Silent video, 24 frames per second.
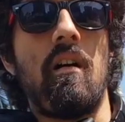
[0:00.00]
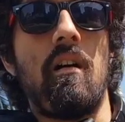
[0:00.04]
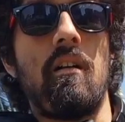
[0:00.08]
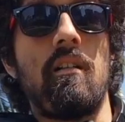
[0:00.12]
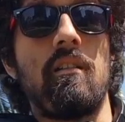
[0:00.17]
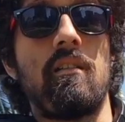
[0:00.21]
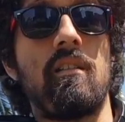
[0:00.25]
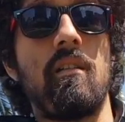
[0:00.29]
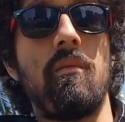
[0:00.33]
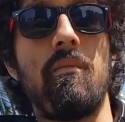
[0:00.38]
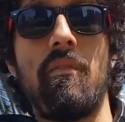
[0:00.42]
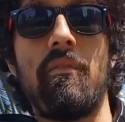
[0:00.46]

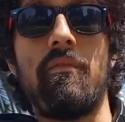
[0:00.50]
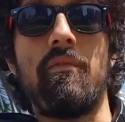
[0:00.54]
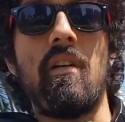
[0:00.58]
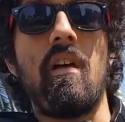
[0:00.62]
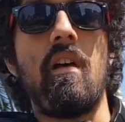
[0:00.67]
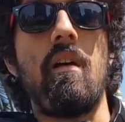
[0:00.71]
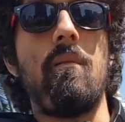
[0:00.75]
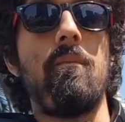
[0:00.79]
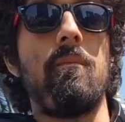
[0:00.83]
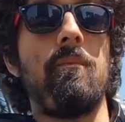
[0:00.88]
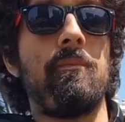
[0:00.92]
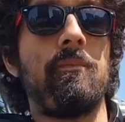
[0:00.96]
some of
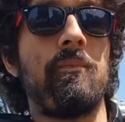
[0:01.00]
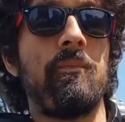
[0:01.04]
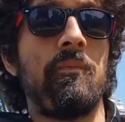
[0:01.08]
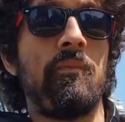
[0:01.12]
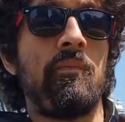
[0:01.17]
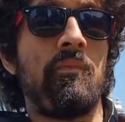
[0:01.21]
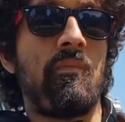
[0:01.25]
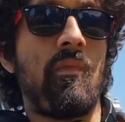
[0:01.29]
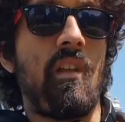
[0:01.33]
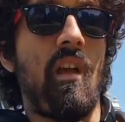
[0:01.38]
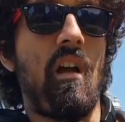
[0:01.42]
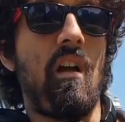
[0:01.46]
them
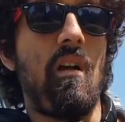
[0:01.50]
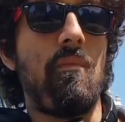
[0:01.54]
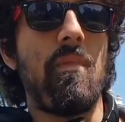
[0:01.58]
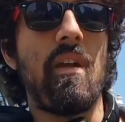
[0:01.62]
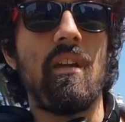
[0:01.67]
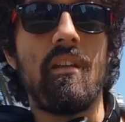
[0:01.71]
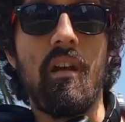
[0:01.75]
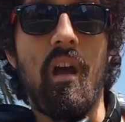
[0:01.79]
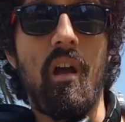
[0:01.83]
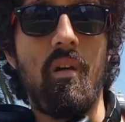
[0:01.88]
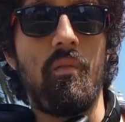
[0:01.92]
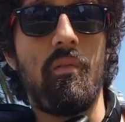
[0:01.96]

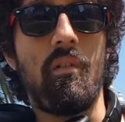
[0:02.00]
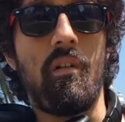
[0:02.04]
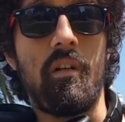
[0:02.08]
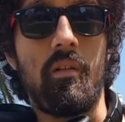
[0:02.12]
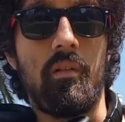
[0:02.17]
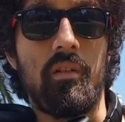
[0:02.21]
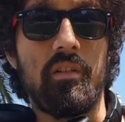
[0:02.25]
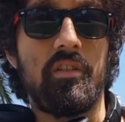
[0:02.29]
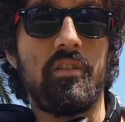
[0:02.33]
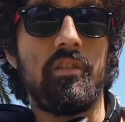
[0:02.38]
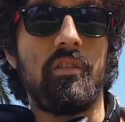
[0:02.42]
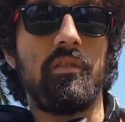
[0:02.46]
may not want
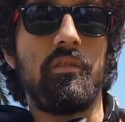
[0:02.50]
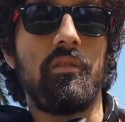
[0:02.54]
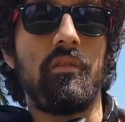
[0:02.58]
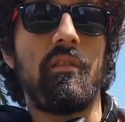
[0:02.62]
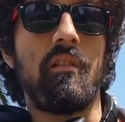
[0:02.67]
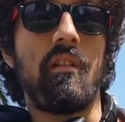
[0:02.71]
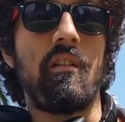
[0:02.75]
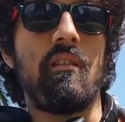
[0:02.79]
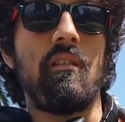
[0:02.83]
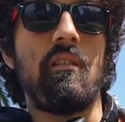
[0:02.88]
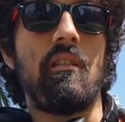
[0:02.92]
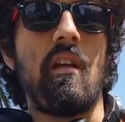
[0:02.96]

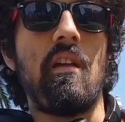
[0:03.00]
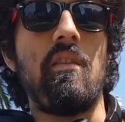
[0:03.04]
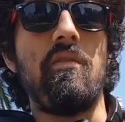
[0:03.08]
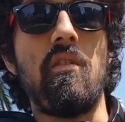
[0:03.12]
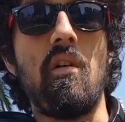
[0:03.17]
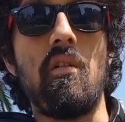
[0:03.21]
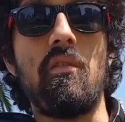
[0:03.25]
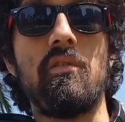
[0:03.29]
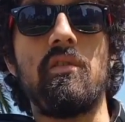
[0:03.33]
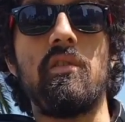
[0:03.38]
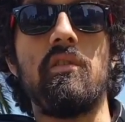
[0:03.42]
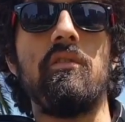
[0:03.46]
children, and
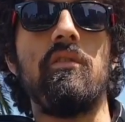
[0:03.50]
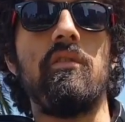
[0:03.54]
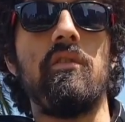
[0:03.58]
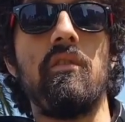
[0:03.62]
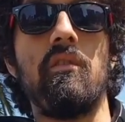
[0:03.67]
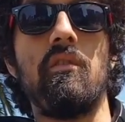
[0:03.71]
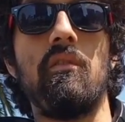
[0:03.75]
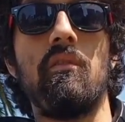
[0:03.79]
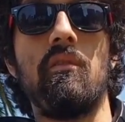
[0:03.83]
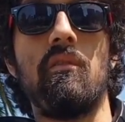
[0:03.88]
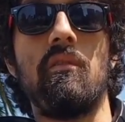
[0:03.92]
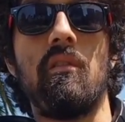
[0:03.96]
those who
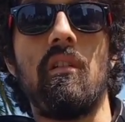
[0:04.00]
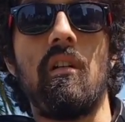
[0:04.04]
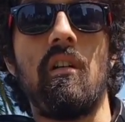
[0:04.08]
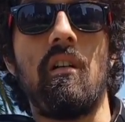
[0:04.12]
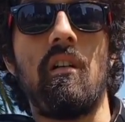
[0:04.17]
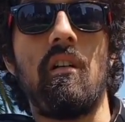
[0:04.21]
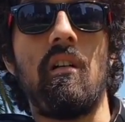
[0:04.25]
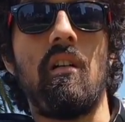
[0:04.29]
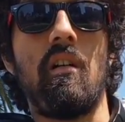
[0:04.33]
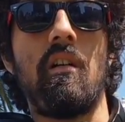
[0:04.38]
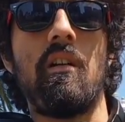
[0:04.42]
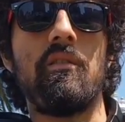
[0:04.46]
do
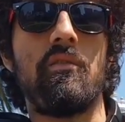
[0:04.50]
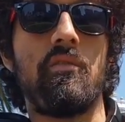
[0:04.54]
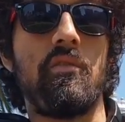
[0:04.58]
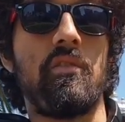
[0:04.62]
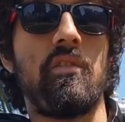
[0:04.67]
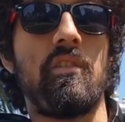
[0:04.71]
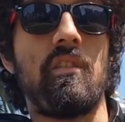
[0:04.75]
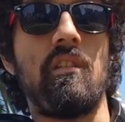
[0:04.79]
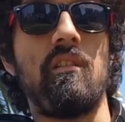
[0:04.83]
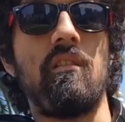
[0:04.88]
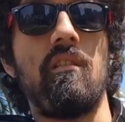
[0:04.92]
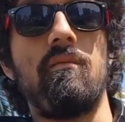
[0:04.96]
are
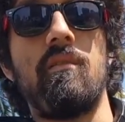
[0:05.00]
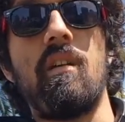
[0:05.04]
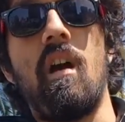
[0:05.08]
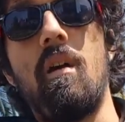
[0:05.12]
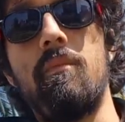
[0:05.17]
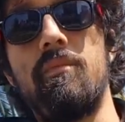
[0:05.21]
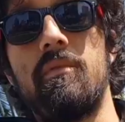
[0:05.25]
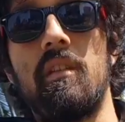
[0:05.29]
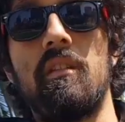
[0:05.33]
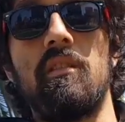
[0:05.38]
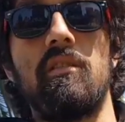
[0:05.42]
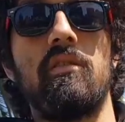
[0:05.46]
interested in
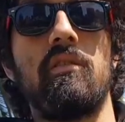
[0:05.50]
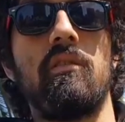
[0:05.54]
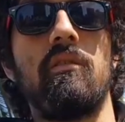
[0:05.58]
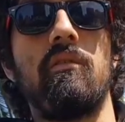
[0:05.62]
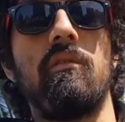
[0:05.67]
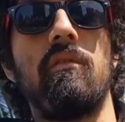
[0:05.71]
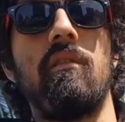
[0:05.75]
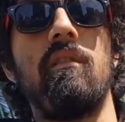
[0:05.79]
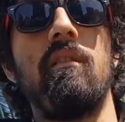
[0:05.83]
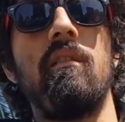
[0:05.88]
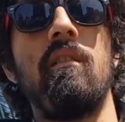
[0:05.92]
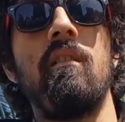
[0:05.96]
adopting
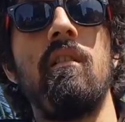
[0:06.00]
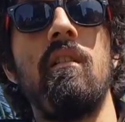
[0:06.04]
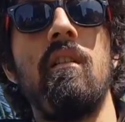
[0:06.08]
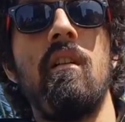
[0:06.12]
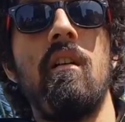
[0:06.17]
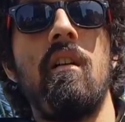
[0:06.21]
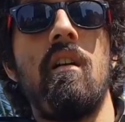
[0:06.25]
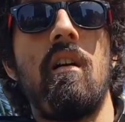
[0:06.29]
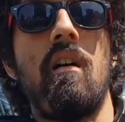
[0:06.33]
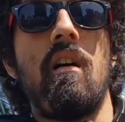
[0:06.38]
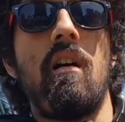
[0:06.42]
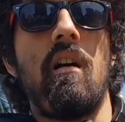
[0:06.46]
children.
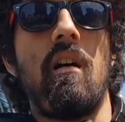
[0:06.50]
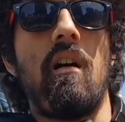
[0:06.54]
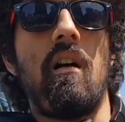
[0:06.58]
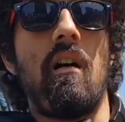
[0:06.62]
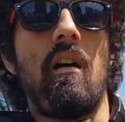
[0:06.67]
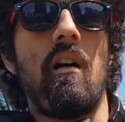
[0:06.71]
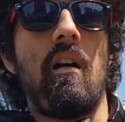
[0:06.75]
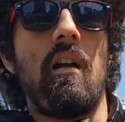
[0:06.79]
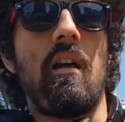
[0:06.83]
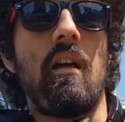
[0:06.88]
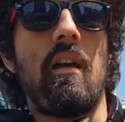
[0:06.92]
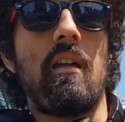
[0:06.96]

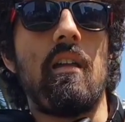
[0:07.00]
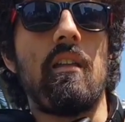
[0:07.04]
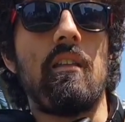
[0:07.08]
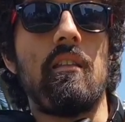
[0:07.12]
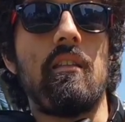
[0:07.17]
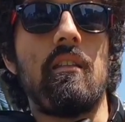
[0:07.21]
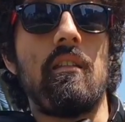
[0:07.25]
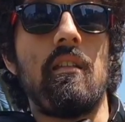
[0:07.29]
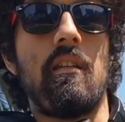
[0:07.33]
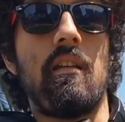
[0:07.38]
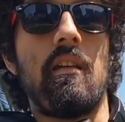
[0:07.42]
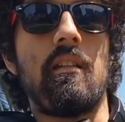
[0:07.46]
And
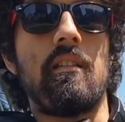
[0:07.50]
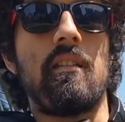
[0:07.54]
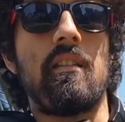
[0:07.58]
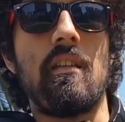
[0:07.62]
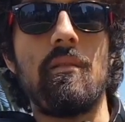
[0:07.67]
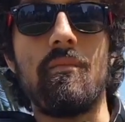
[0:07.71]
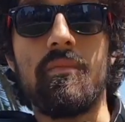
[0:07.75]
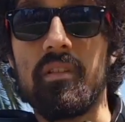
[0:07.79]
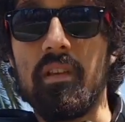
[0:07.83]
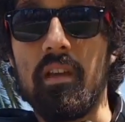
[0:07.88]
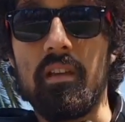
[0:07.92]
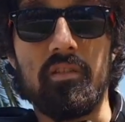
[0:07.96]
it
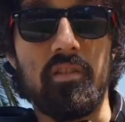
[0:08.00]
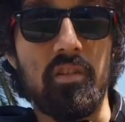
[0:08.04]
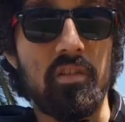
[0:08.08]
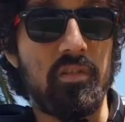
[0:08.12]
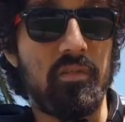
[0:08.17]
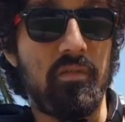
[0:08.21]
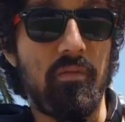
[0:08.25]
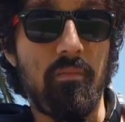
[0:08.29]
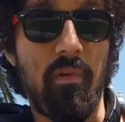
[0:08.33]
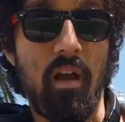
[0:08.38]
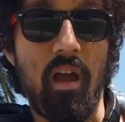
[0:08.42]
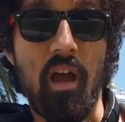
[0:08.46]
seems like,
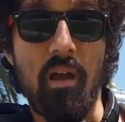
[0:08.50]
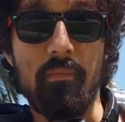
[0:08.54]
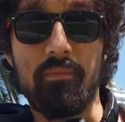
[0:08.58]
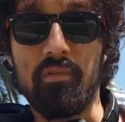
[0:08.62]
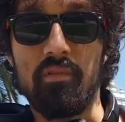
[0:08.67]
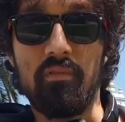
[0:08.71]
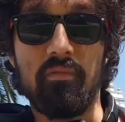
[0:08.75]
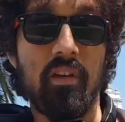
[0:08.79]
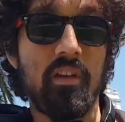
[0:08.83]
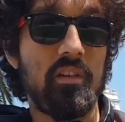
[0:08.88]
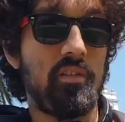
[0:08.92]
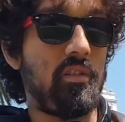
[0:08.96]
just from my
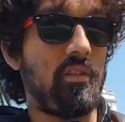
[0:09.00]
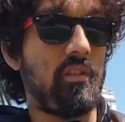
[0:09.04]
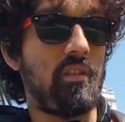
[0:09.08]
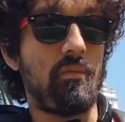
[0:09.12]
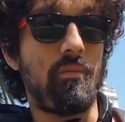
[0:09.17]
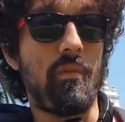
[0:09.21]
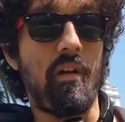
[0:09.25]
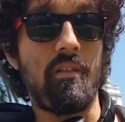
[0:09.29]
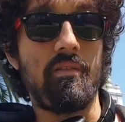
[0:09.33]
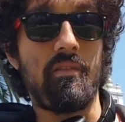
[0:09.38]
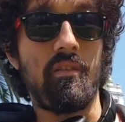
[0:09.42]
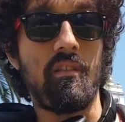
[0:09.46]
observations
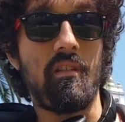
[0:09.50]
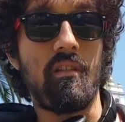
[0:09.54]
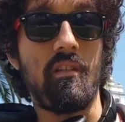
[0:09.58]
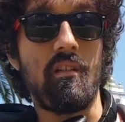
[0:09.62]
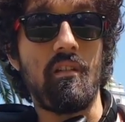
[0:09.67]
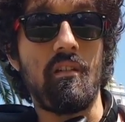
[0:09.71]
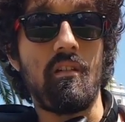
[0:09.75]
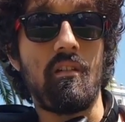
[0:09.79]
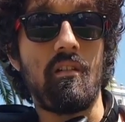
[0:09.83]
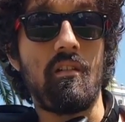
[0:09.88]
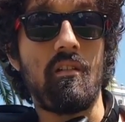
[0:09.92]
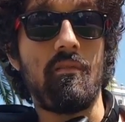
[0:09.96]
about
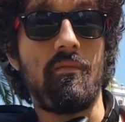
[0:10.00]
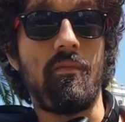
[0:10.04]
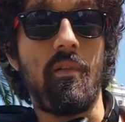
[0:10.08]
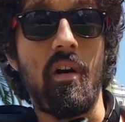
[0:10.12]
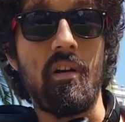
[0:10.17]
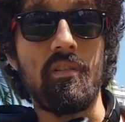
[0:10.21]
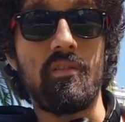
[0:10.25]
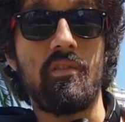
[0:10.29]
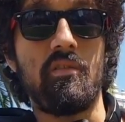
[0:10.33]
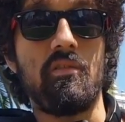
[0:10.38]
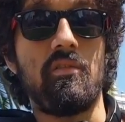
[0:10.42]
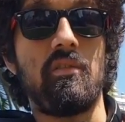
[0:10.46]
the
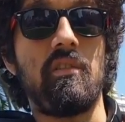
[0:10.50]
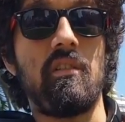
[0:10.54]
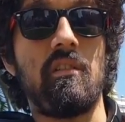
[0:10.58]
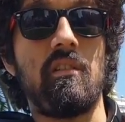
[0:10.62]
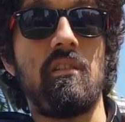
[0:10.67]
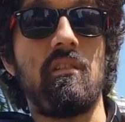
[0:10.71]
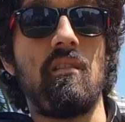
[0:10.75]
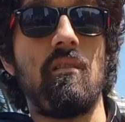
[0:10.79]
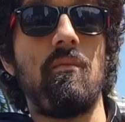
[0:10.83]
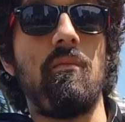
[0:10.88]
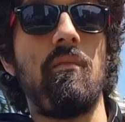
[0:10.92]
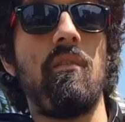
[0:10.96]
foster
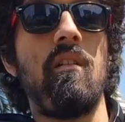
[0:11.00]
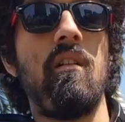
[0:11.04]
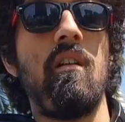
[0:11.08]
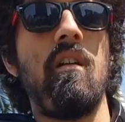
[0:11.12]
system,